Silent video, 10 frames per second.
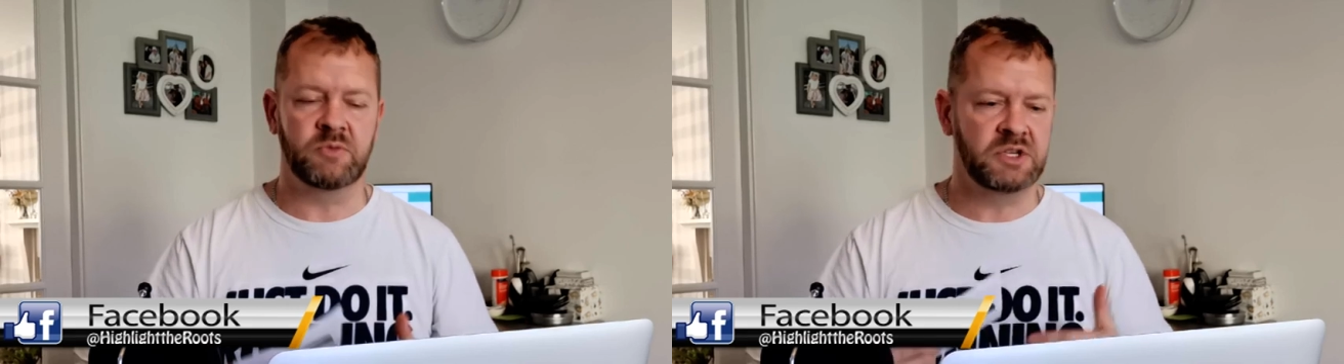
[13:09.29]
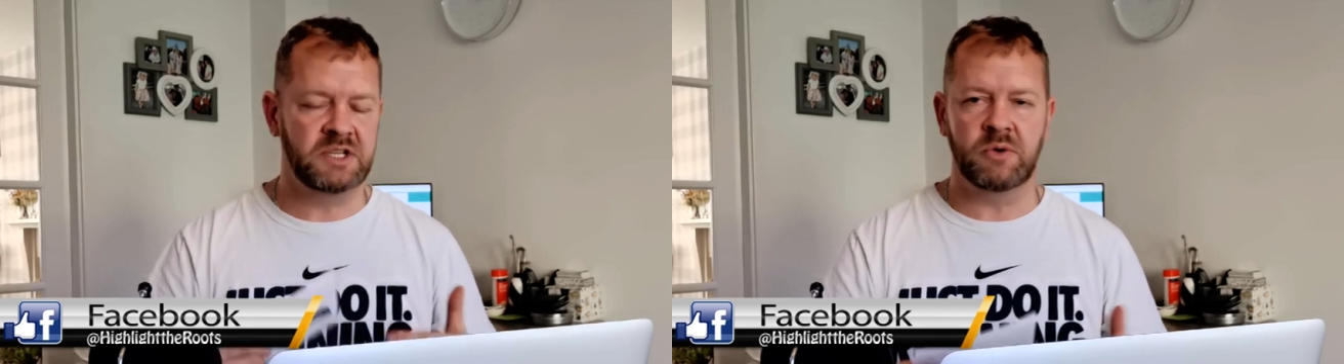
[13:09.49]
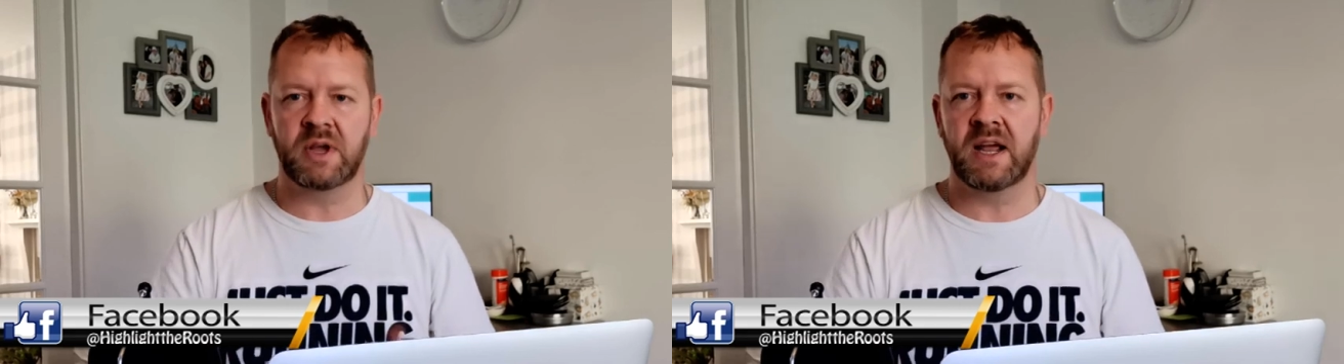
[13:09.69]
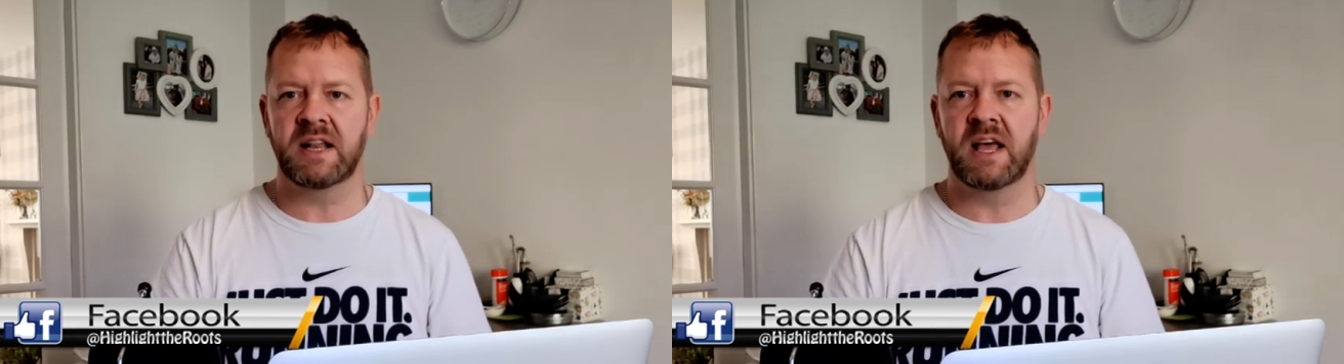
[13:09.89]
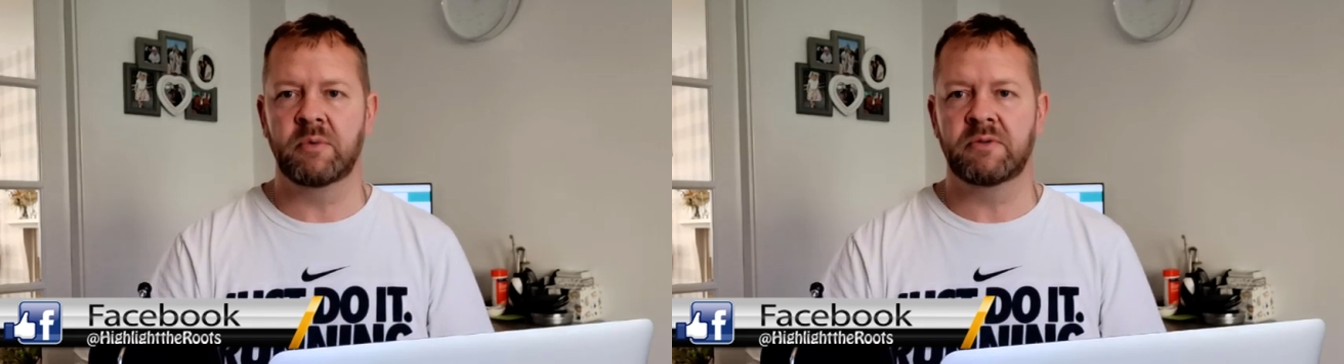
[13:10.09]
We're still
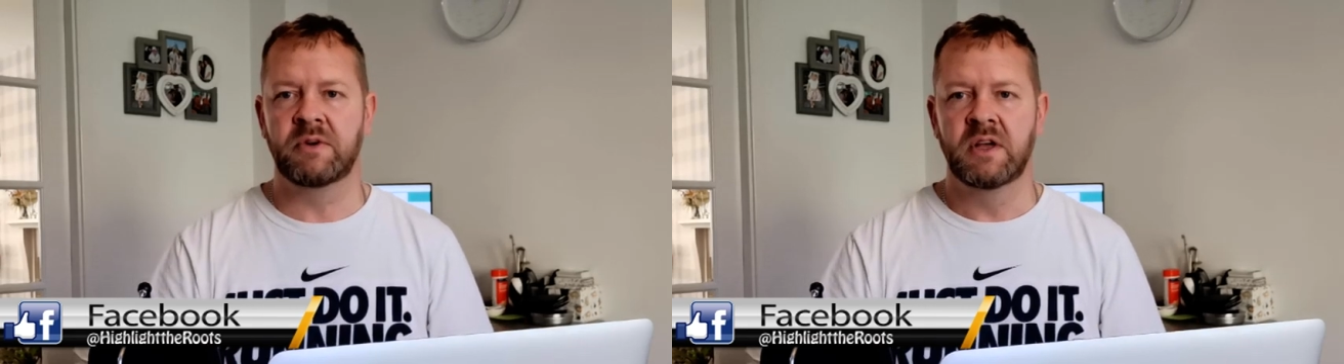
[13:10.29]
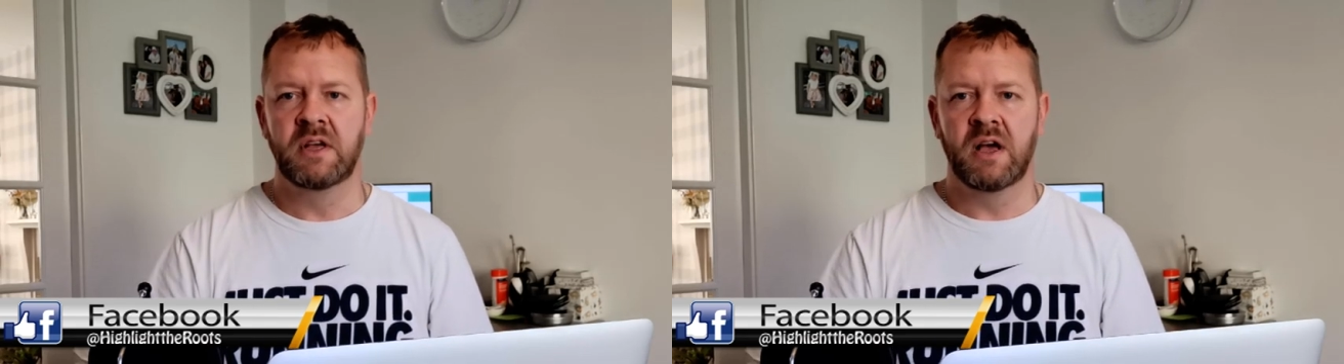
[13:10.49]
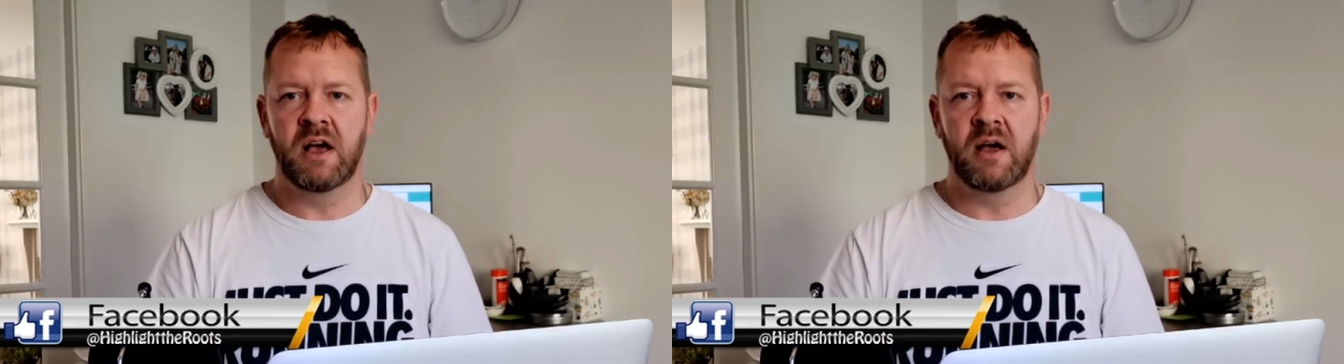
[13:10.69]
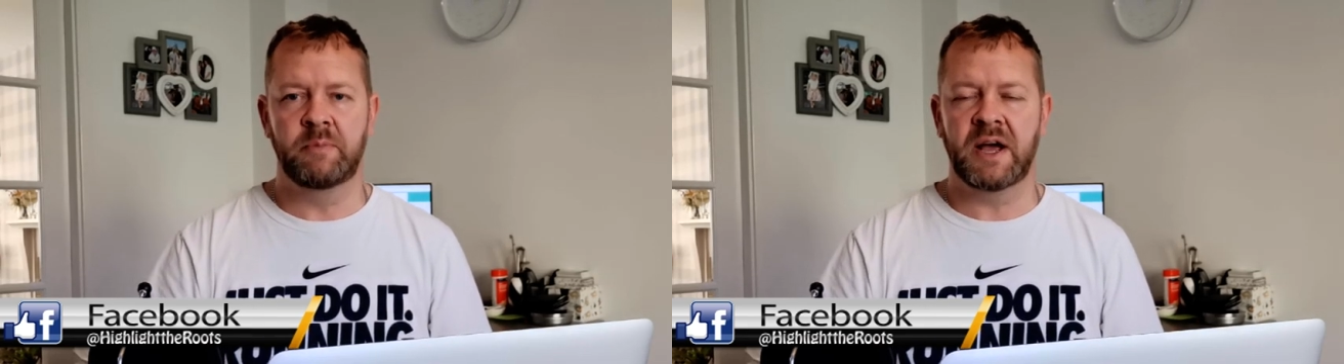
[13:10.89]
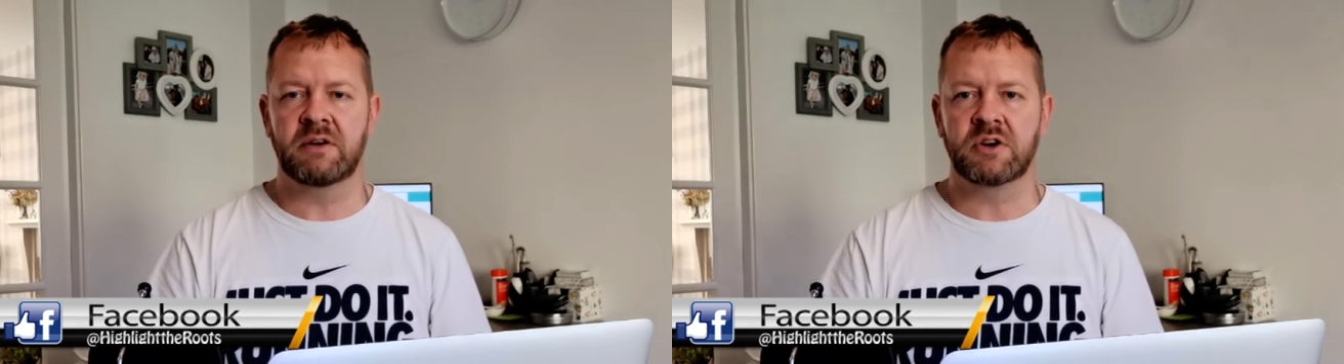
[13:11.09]
getting there with
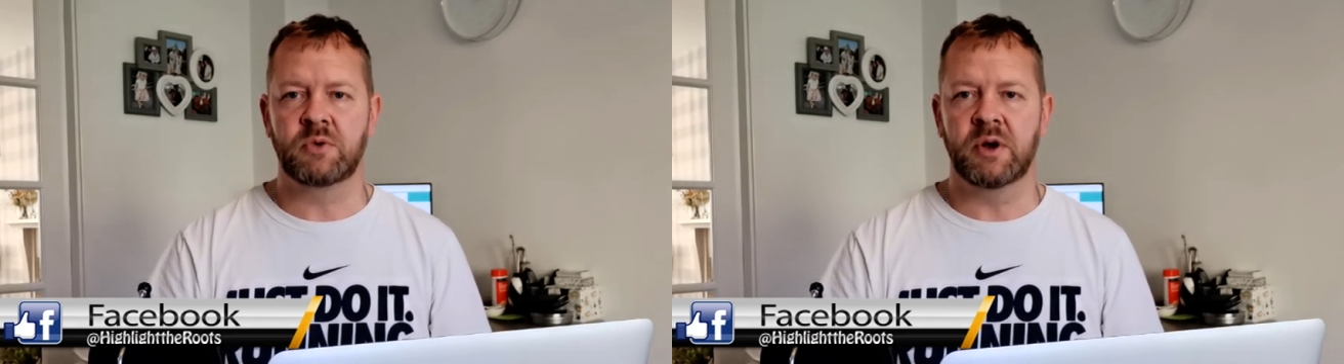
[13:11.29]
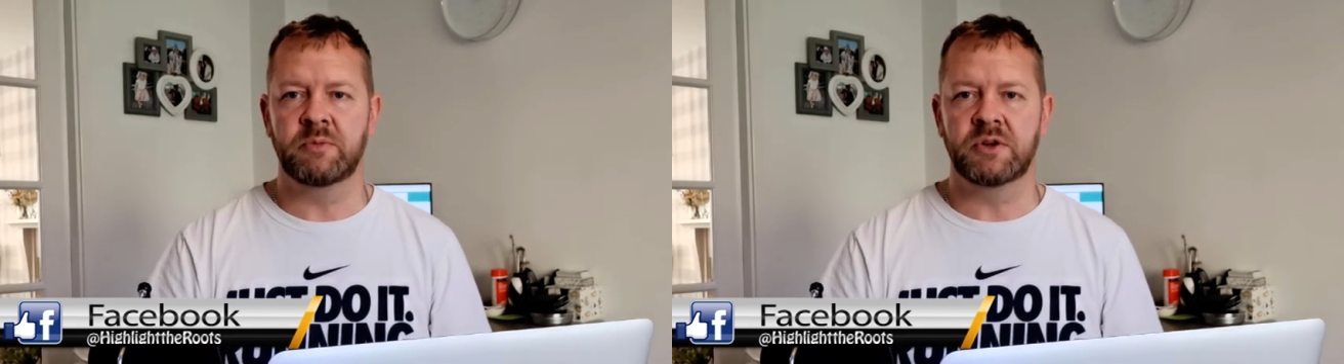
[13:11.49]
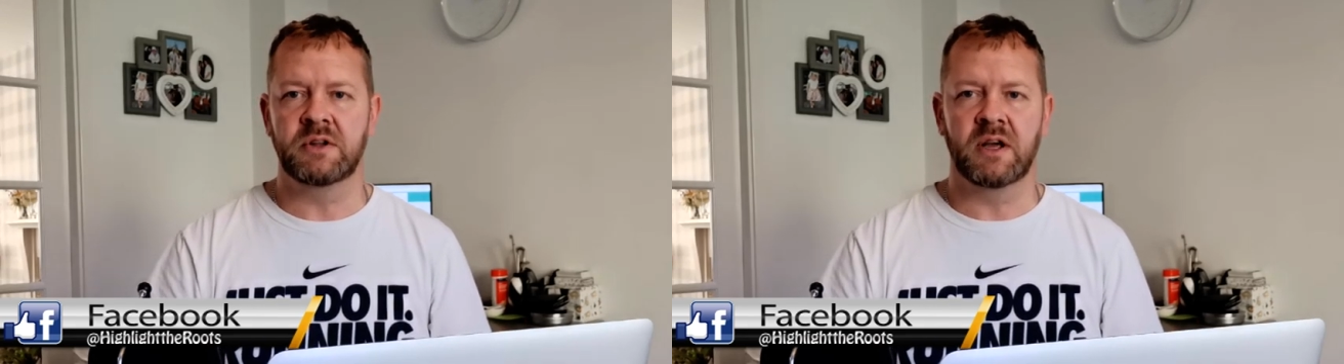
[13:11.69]
better equipment